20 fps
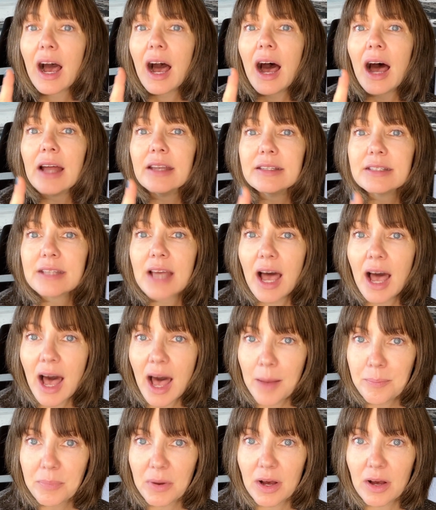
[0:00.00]
On
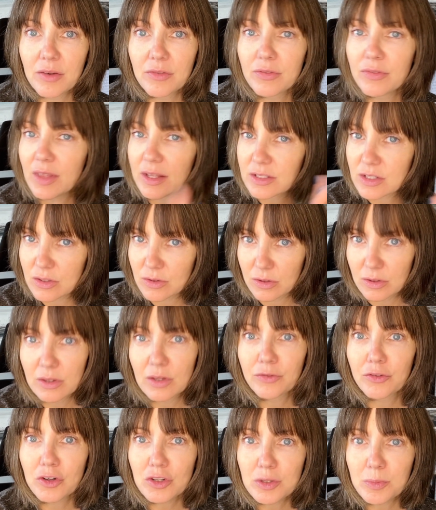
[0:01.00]
top of, that's
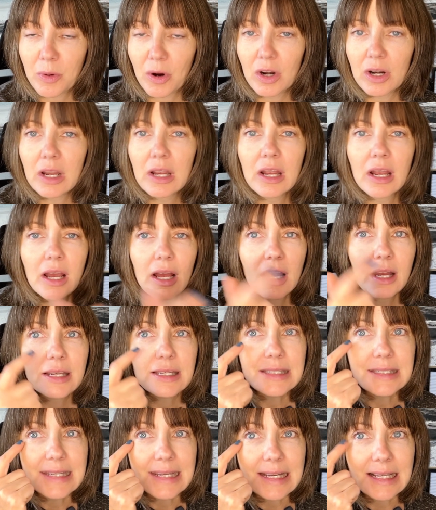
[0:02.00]
the first part,
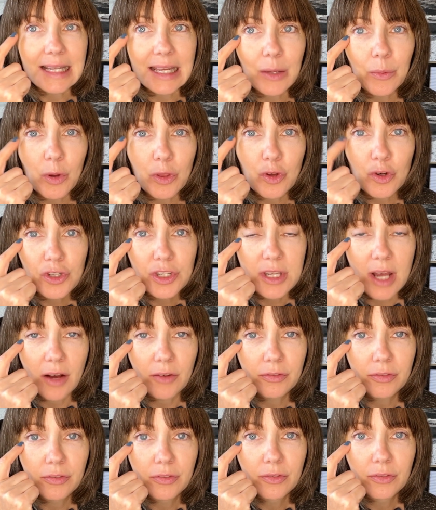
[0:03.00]
dealing with your
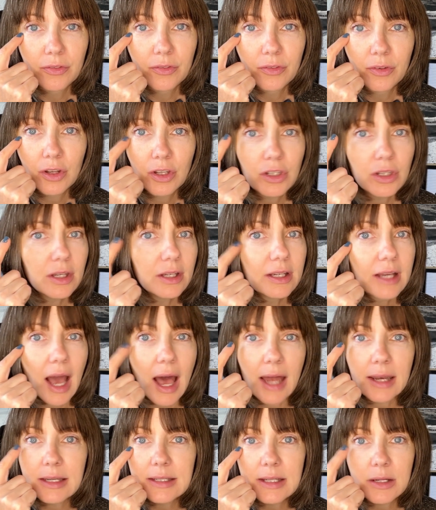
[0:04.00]
stuff. You
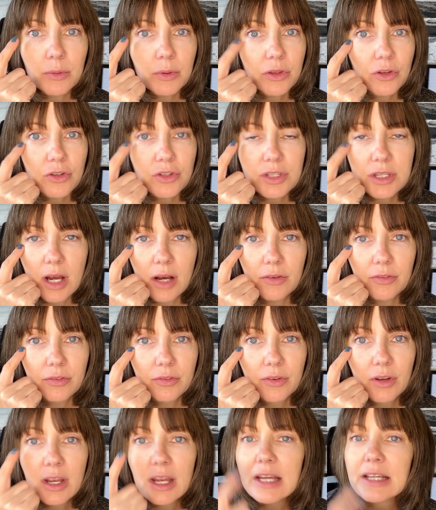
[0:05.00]
gotta deal with your stuff.
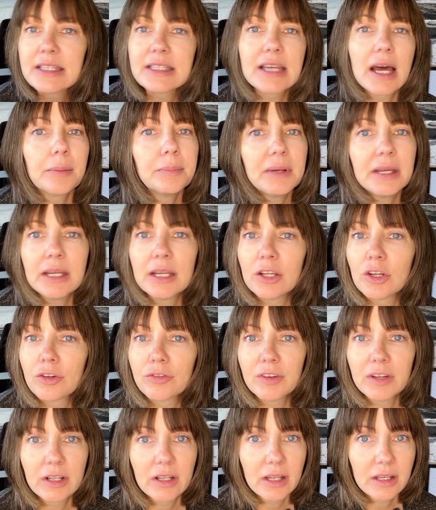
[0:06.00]
Stop eating your
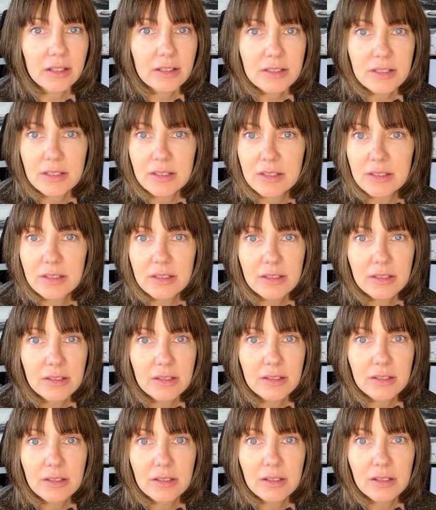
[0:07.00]
feelings,
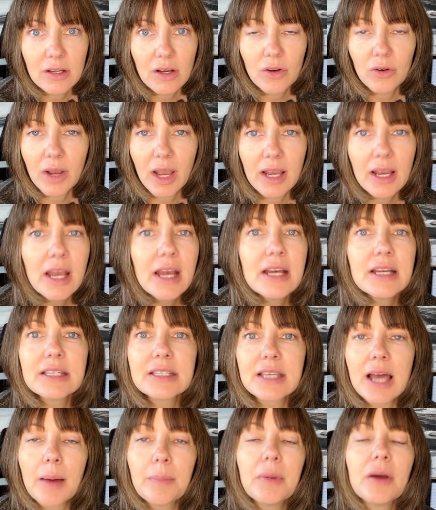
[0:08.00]
okay?
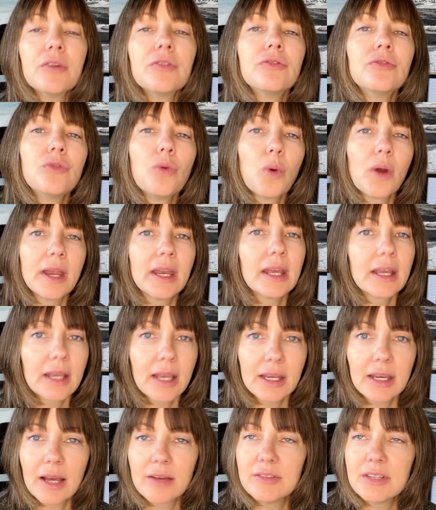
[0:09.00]
Stop avoiding
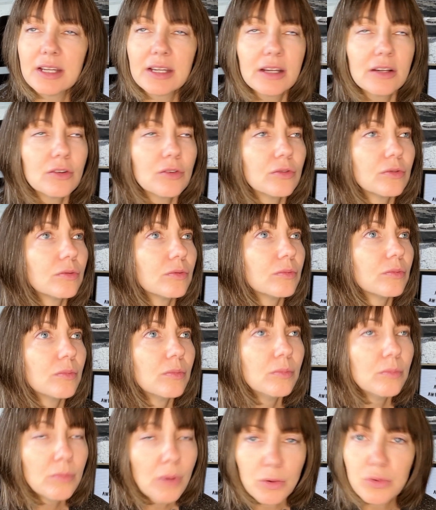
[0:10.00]
it. I did it
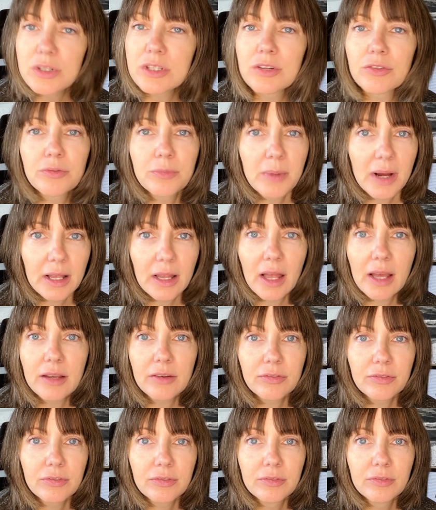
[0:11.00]
most of my
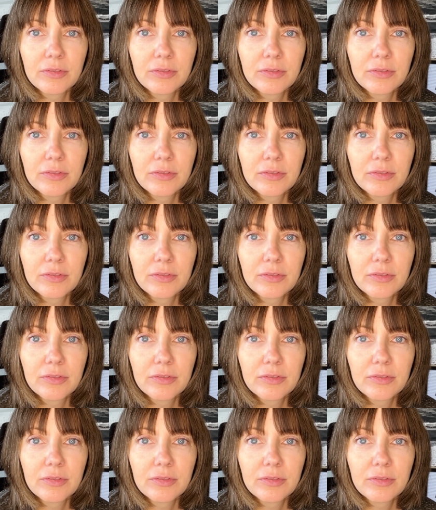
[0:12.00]
life.